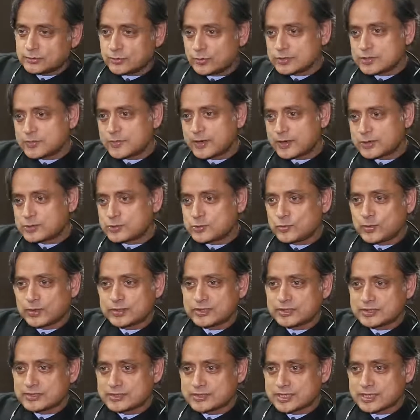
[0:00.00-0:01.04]
wrote about
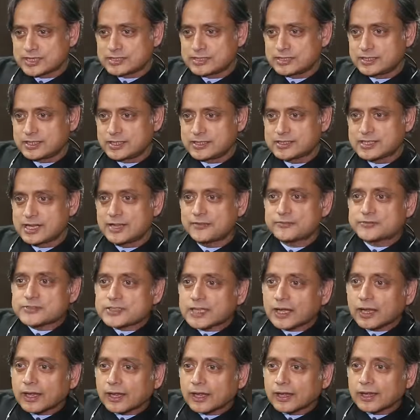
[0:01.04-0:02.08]
260 years
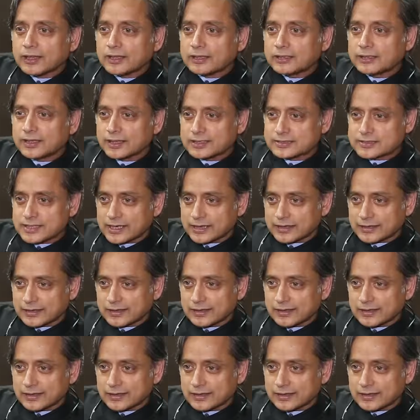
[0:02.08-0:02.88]
after the attack.